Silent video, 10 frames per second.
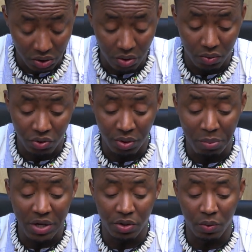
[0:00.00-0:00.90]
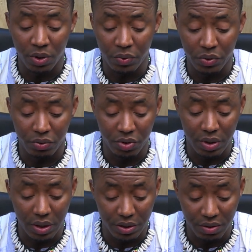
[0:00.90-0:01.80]
three major ones, which was
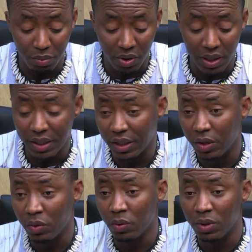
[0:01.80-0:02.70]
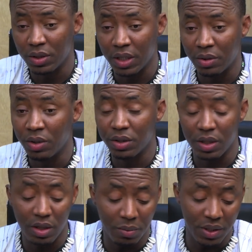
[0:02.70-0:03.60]
Bola, who was the Attorney
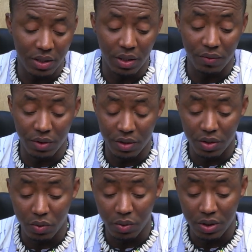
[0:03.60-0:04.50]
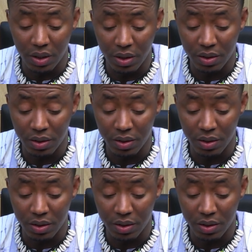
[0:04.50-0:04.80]
General and Minister of Justice, who was killed in